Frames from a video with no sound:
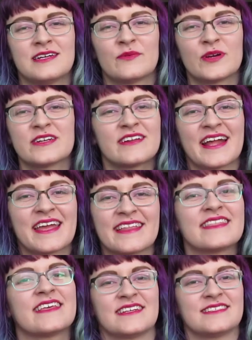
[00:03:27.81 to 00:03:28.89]
Where did I
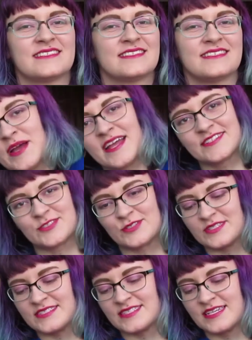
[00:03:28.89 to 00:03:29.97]
get this? My answer
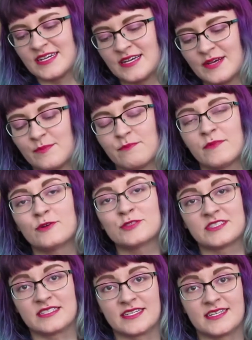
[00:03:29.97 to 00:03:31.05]
is
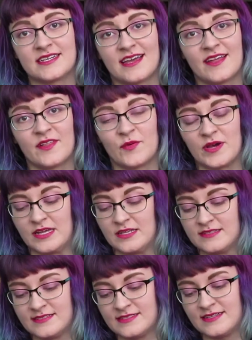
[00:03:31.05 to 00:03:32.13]
mostly LOL,
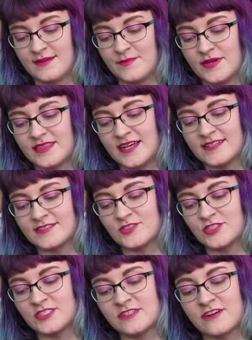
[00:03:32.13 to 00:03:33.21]
but that's
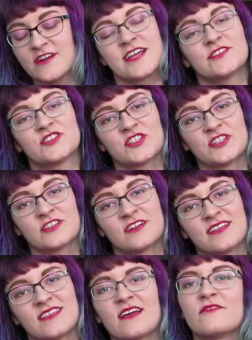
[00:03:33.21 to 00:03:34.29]
just our nature.
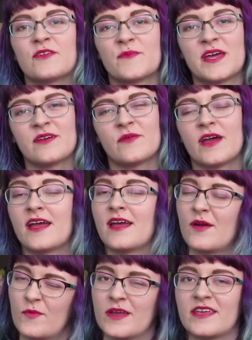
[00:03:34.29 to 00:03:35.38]
Love them anyway,
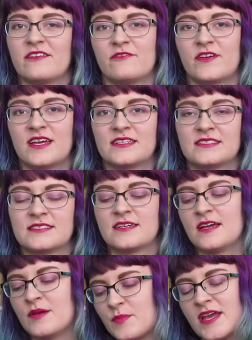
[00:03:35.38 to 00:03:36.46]
winky face.
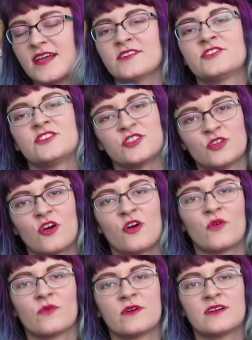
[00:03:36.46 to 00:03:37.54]
Paige,
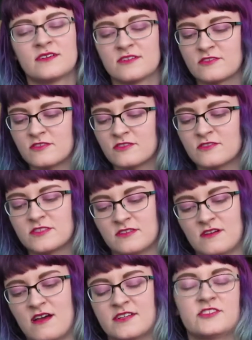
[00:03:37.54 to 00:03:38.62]
no. Girls are
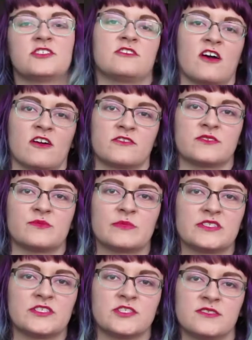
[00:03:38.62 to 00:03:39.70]
not shit talkers and
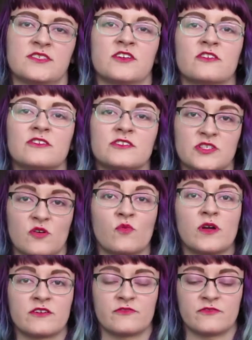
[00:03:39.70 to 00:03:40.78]
bitches. Girls are
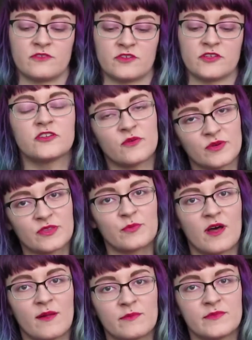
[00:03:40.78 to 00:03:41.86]
wonderful. You know what the
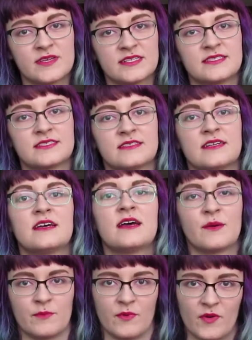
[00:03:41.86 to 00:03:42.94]
problem is?
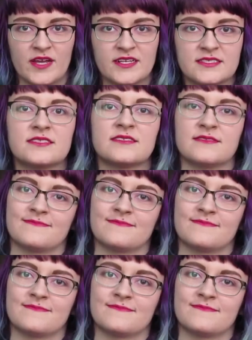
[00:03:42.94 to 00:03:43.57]
Boys.